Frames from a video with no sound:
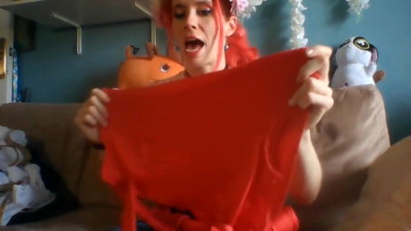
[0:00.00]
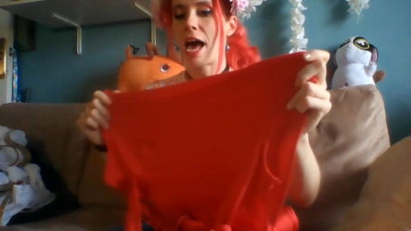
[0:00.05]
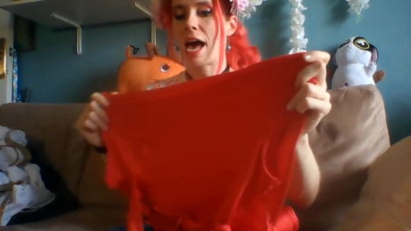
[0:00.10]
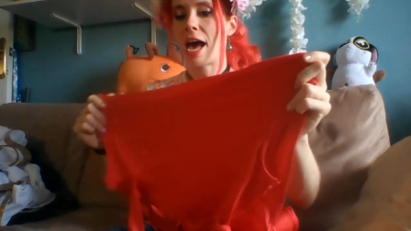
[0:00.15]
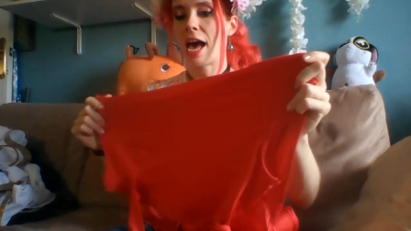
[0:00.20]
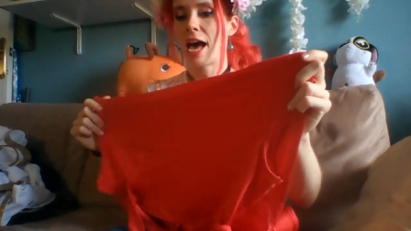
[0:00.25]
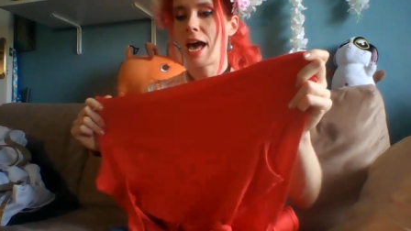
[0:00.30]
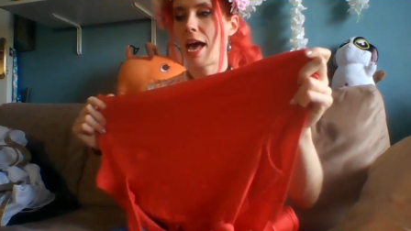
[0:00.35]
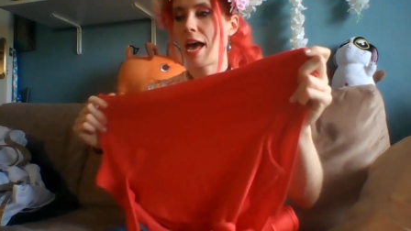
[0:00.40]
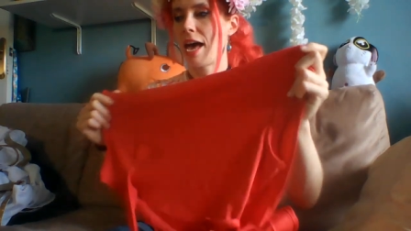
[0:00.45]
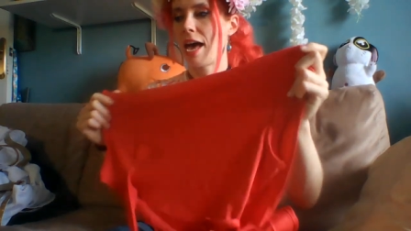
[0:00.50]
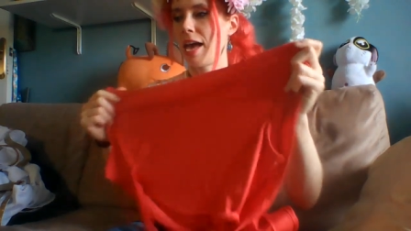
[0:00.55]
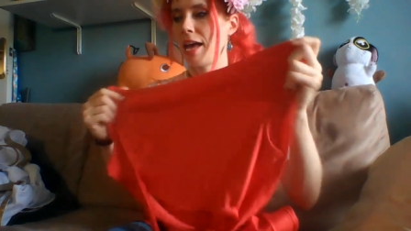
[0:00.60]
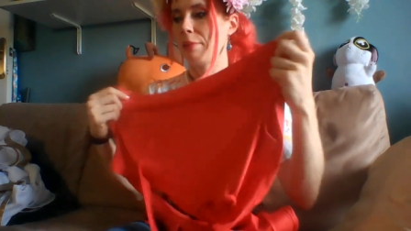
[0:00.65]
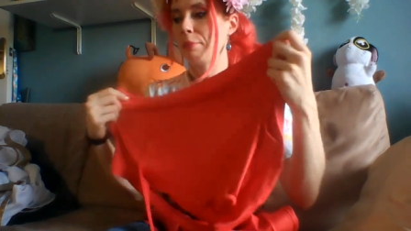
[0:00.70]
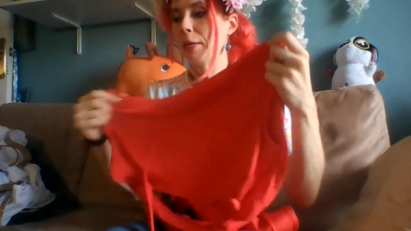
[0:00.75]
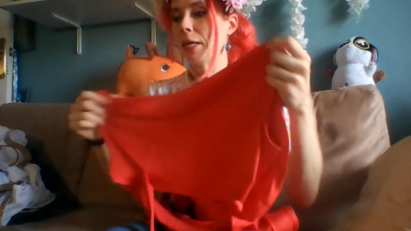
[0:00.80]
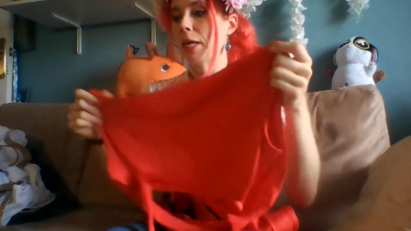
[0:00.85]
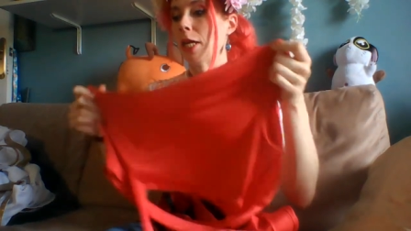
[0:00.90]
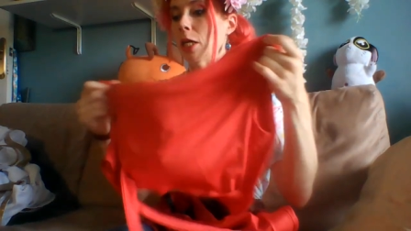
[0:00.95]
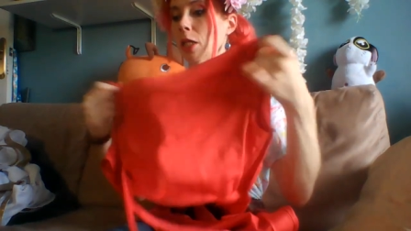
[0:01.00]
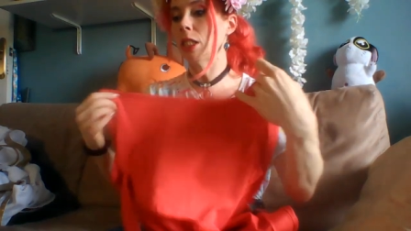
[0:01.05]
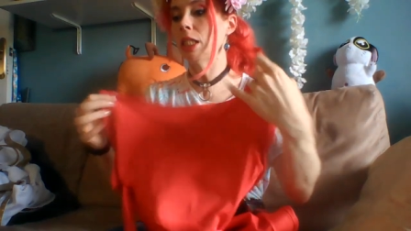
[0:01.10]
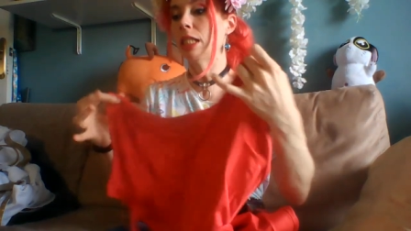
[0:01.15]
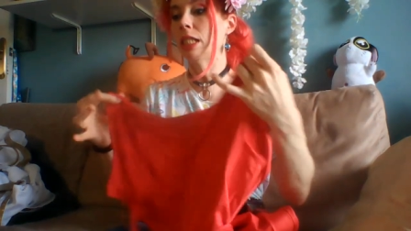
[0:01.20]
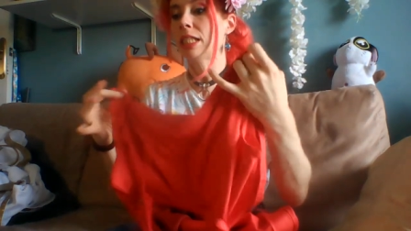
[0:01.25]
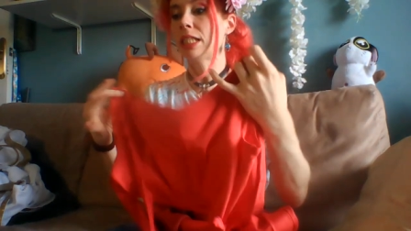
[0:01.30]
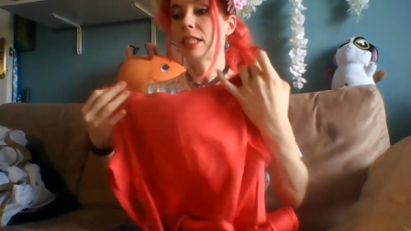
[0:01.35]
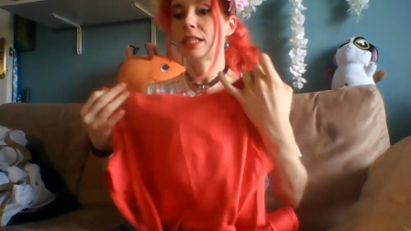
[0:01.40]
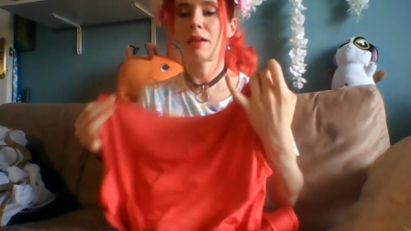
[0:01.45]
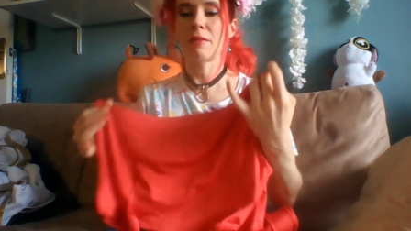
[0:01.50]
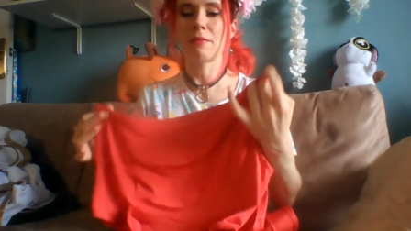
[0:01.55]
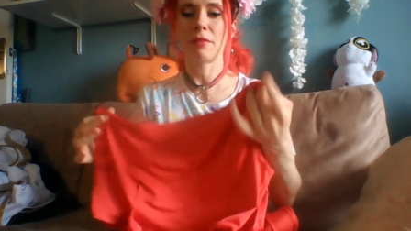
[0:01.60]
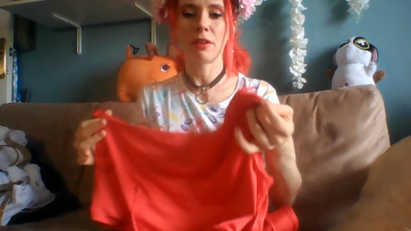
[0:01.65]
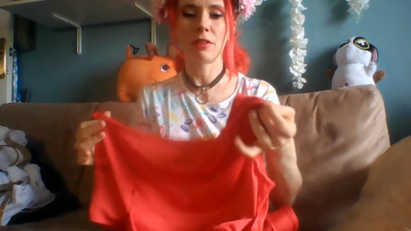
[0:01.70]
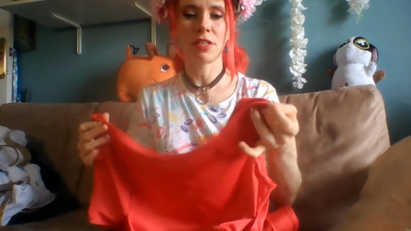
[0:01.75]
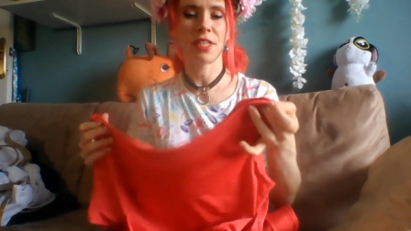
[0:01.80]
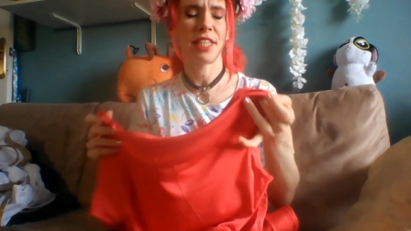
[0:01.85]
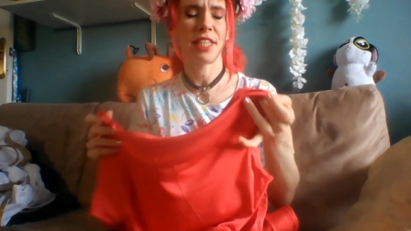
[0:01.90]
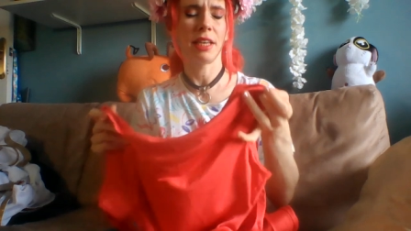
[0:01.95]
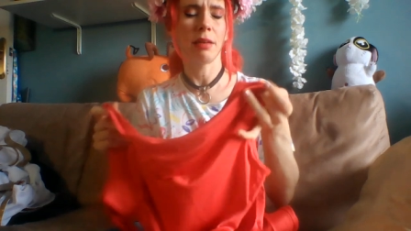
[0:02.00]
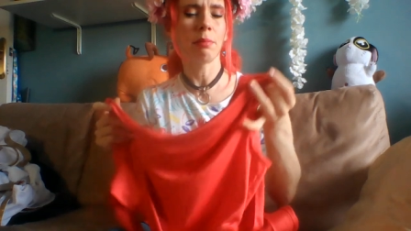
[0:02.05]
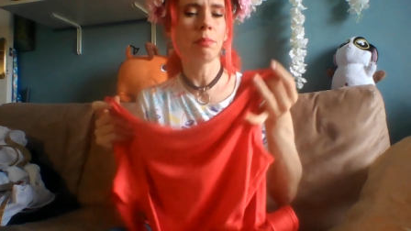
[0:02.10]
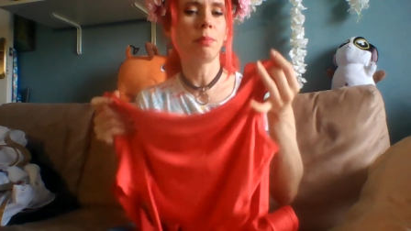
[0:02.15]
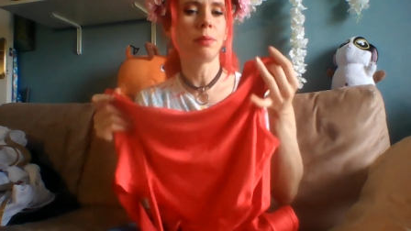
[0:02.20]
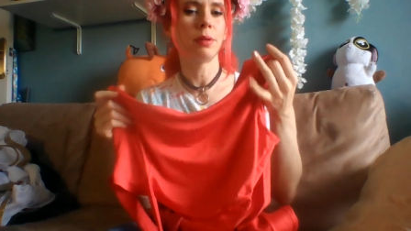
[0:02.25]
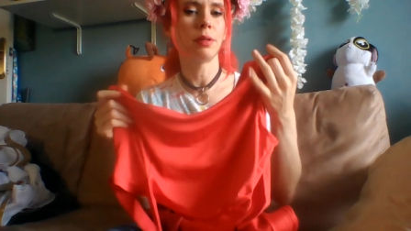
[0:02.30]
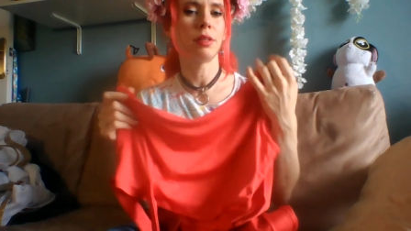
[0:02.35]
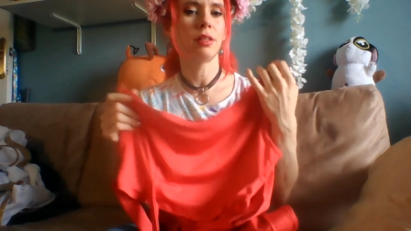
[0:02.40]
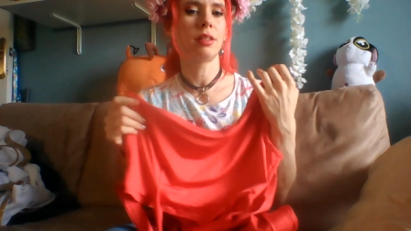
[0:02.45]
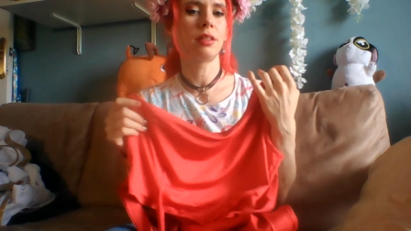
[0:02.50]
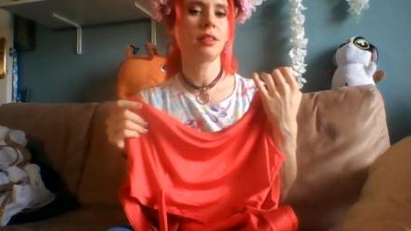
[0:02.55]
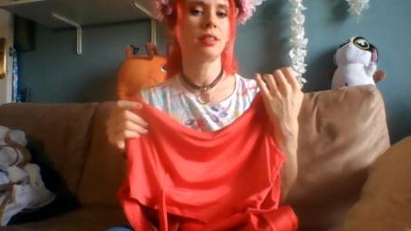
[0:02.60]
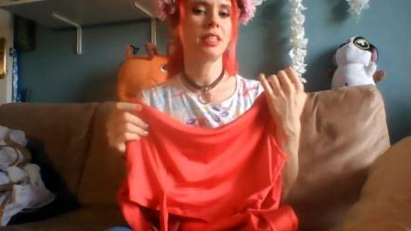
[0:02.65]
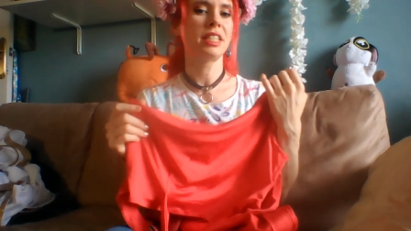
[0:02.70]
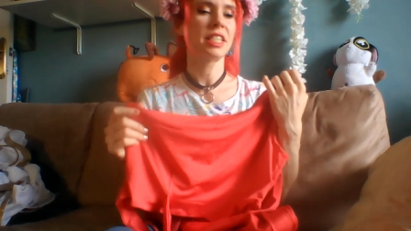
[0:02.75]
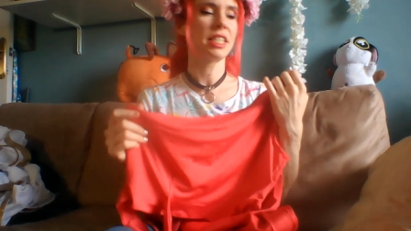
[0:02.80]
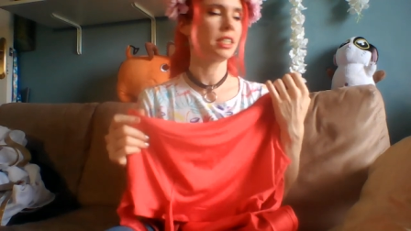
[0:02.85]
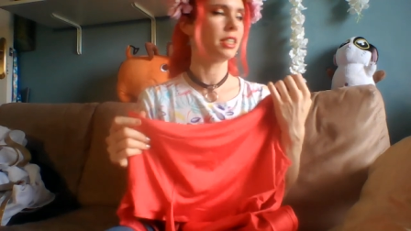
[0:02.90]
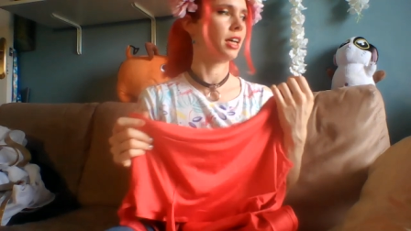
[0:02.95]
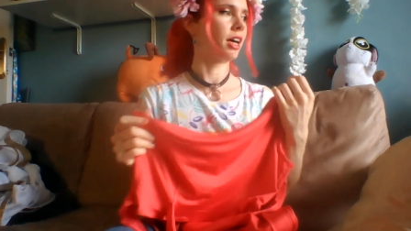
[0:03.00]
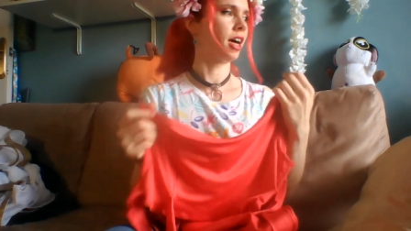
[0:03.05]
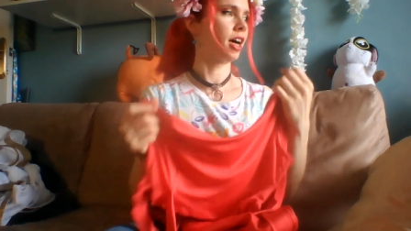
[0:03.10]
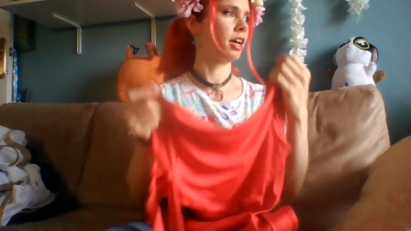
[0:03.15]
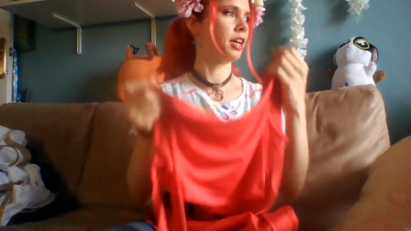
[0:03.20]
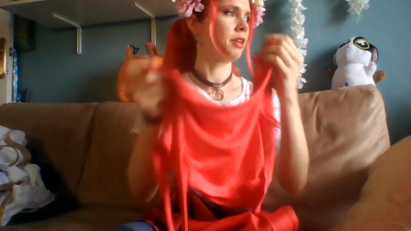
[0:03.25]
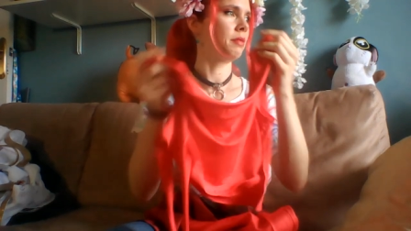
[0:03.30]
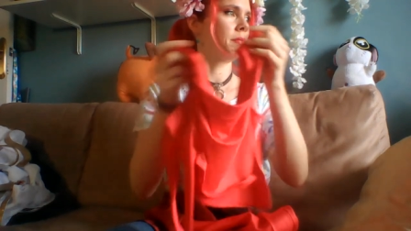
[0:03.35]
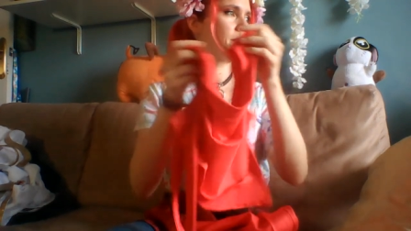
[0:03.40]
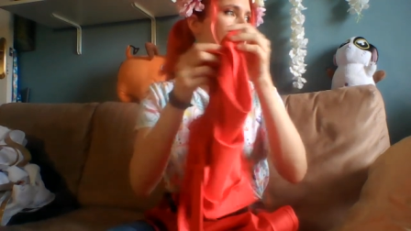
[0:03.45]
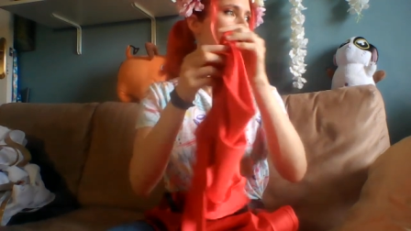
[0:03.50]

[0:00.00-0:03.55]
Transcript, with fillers: Uh, because this is a very simple design,